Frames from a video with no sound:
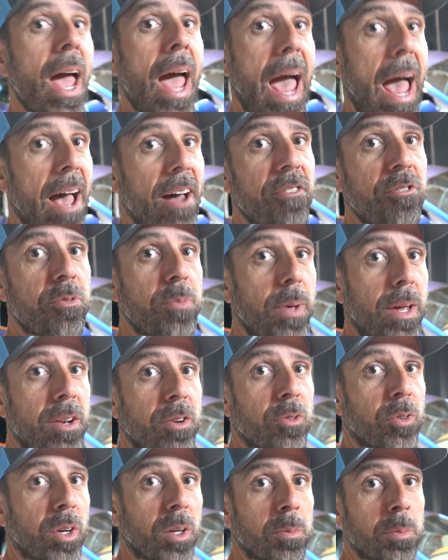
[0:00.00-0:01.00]
have
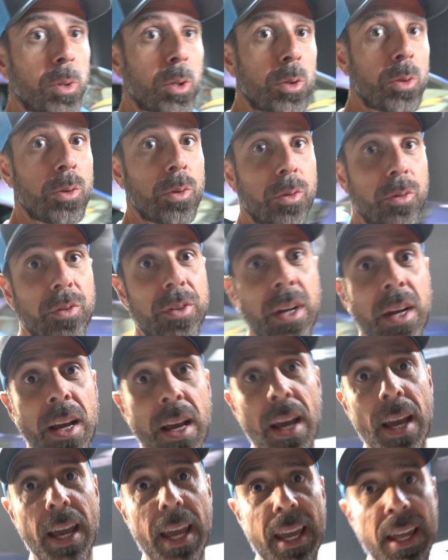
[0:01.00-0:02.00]
been removed.
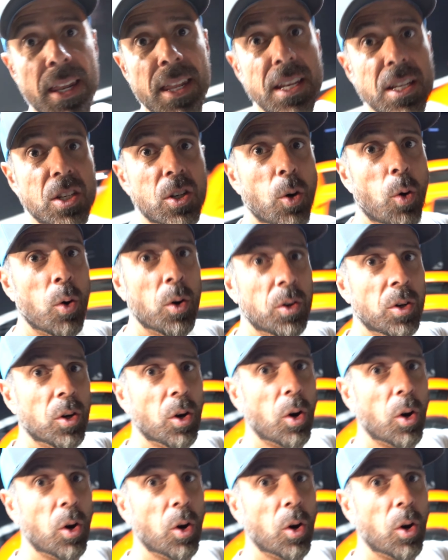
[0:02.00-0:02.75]
In this corner